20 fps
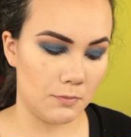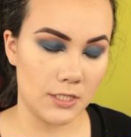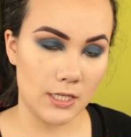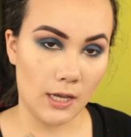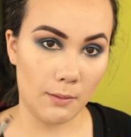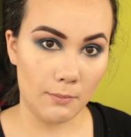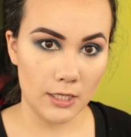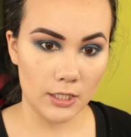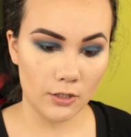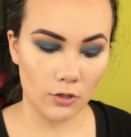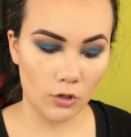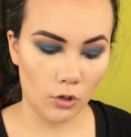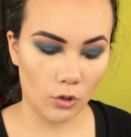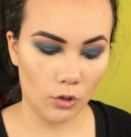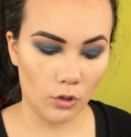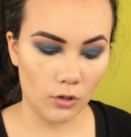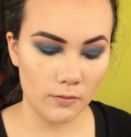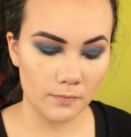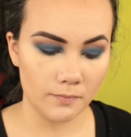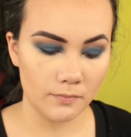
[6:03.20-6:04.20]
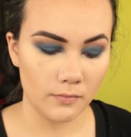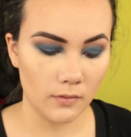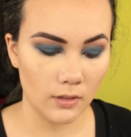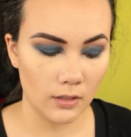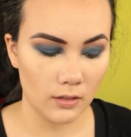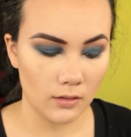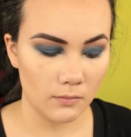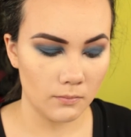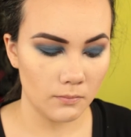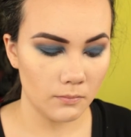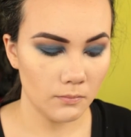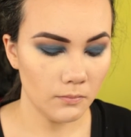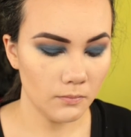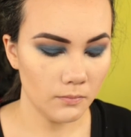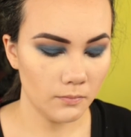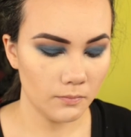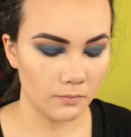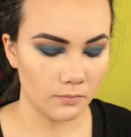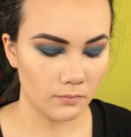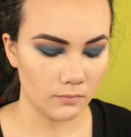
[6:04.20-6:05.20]
some into coal
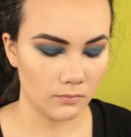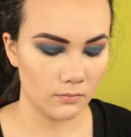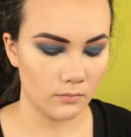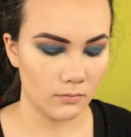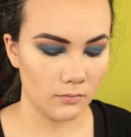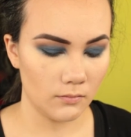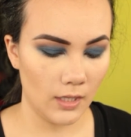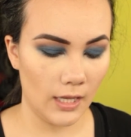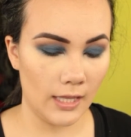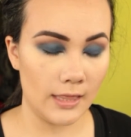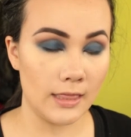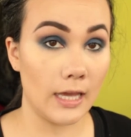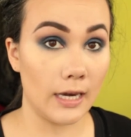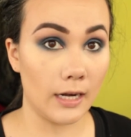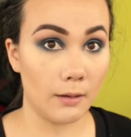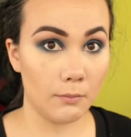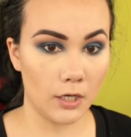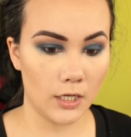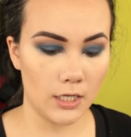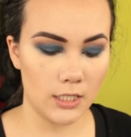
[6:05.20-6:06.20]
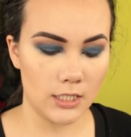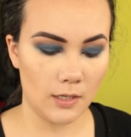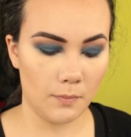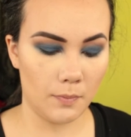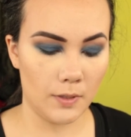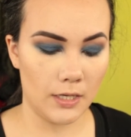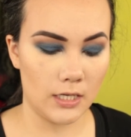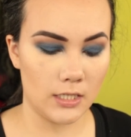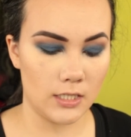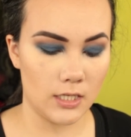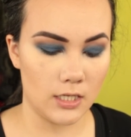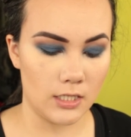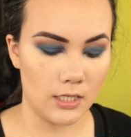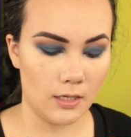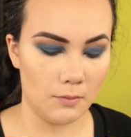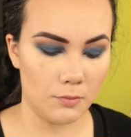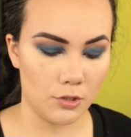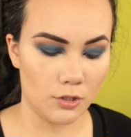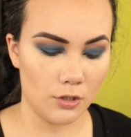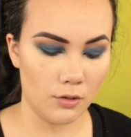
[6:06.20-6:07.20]
and then I'm going to dip it into
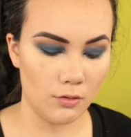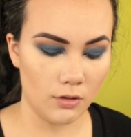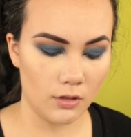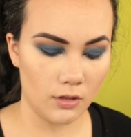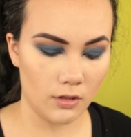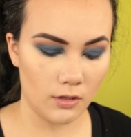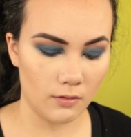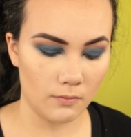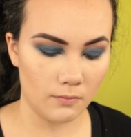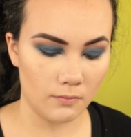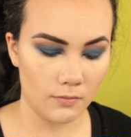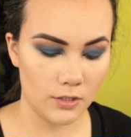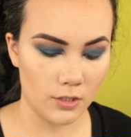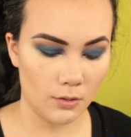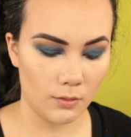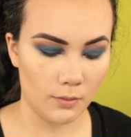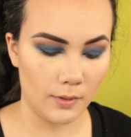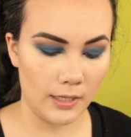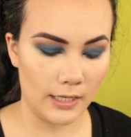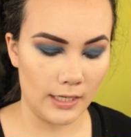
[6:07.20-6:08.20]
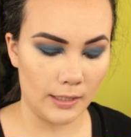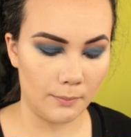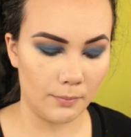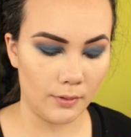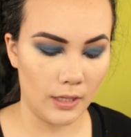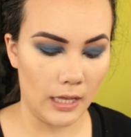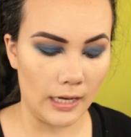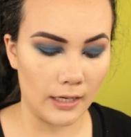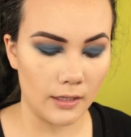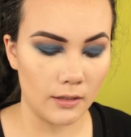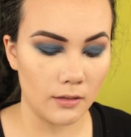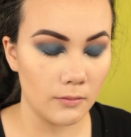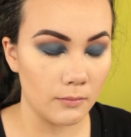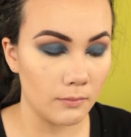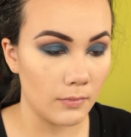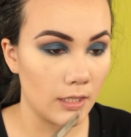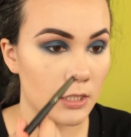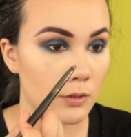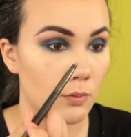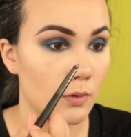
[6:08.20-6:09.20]
Deep Truth. So I'm getting black
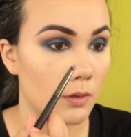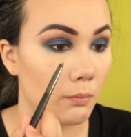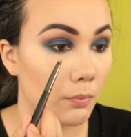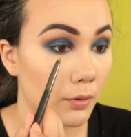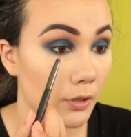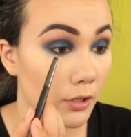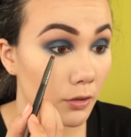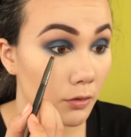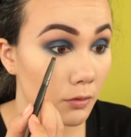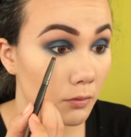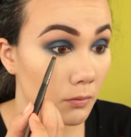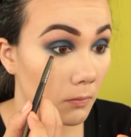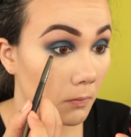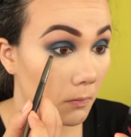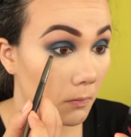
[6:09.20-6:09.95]
mixed with blue.